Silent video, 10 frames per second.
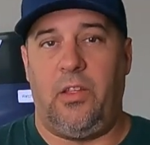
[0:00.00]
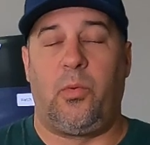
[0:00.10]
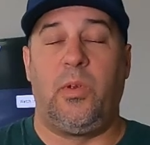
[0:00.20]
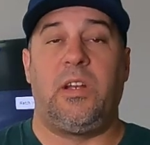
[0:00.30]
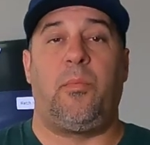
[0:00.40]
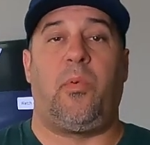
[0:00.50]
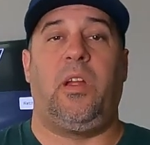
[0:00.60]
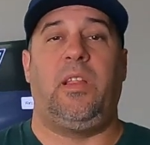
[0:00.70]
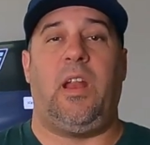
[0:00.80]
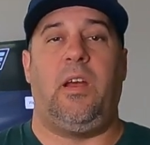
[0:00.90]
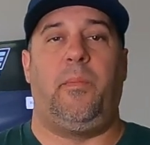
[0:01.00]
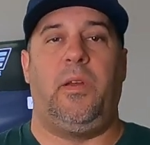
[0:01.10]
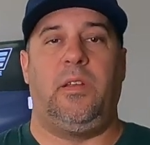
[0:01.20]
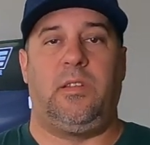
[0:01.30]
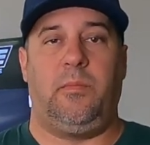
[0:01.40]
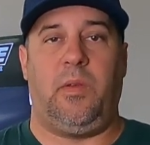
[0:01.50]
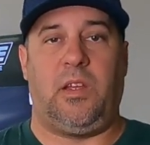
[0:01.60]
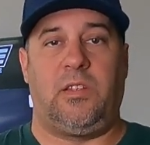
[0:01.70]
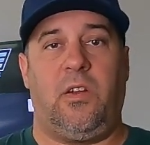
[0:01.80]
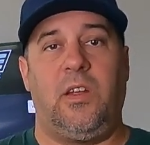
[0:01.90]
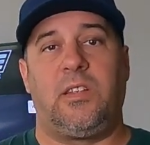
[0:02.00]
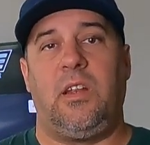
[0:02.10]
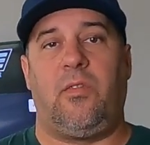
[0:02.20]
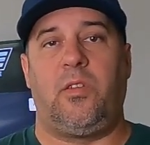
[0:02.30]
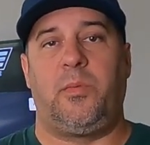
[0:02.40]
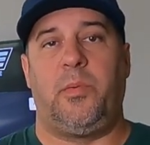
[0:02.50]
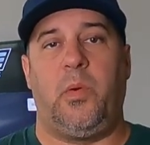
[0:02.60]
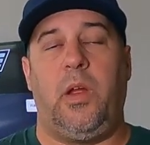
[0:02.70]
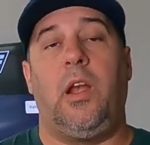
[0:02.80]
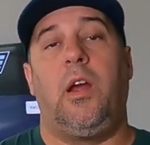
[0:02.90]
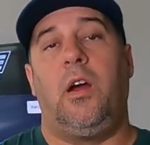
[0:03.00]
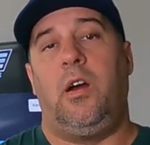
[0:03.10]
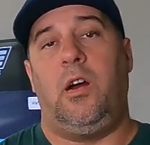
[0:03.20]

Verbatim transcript: And the reason I'm bringing that up is because there is a difference between